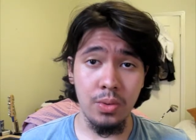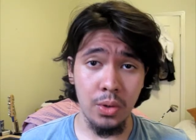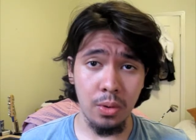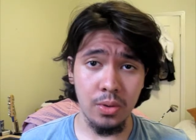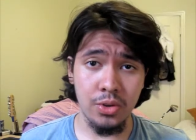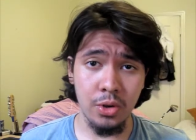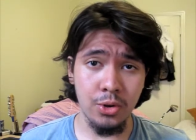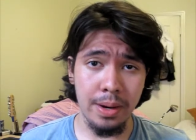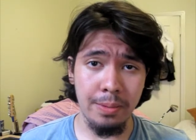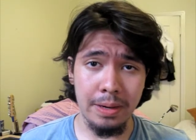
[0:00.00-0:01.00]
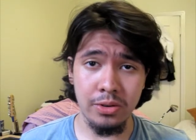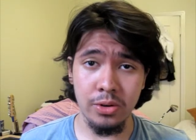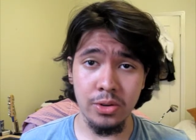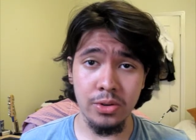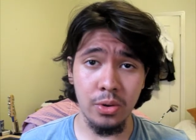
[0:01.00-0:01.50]
neurosurgery
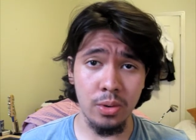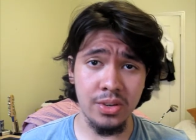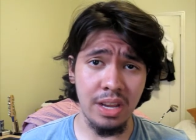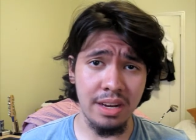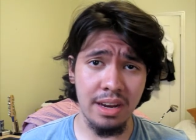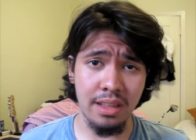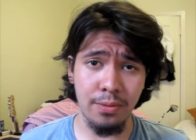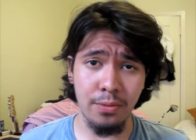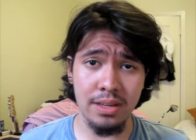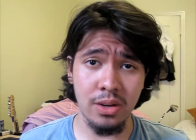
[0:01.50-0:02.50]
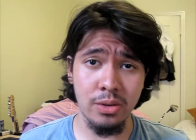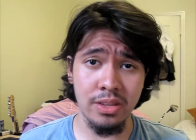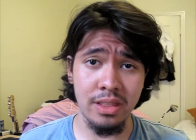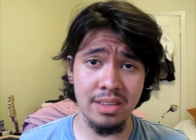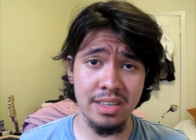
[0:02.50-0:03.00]
researchers who are studying the
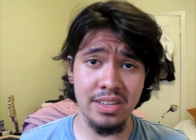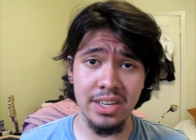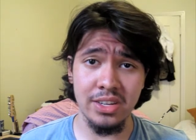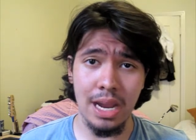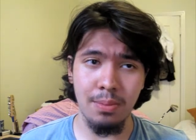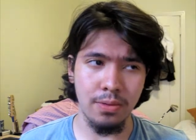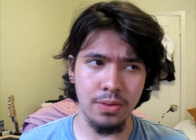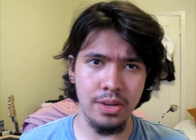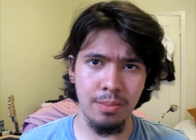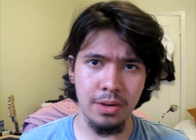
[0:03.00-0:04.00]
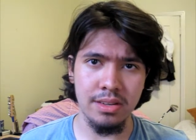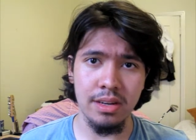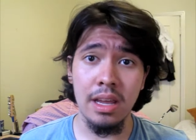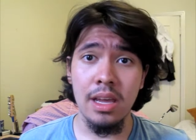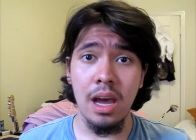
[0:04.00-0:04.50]
frescoes in the Sistine Chapel for some
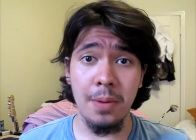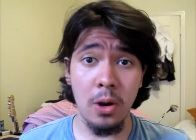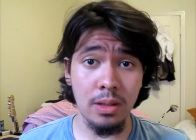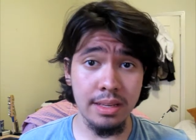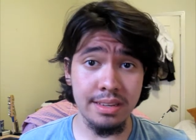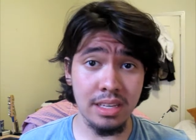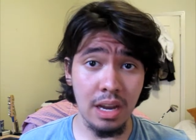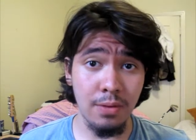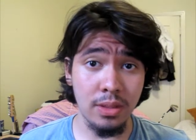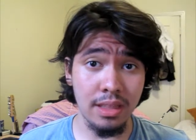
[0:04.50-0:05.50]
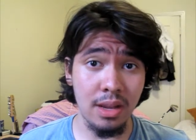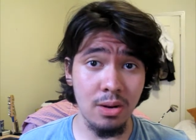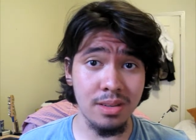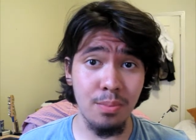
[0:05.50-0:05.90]
reason apparently discovered that there is a